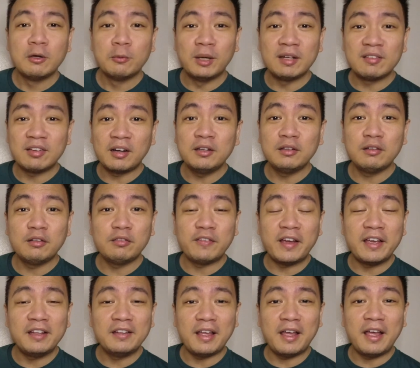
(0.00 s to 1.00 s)
Well, it's hard to
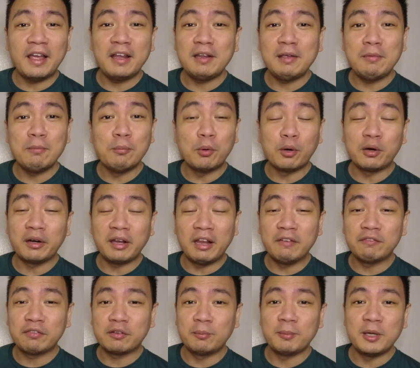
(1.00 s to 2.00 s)
find any more
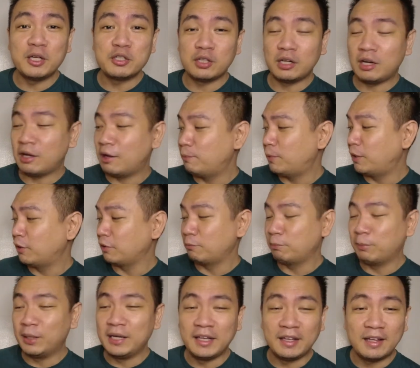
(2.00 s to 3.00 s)
information
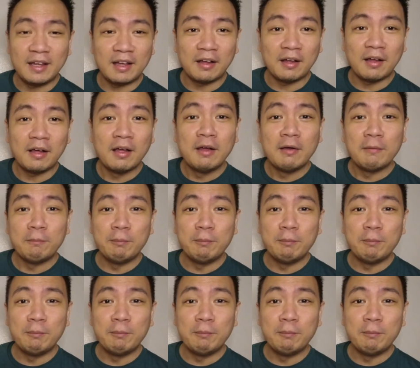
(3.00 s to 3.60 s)
about baligang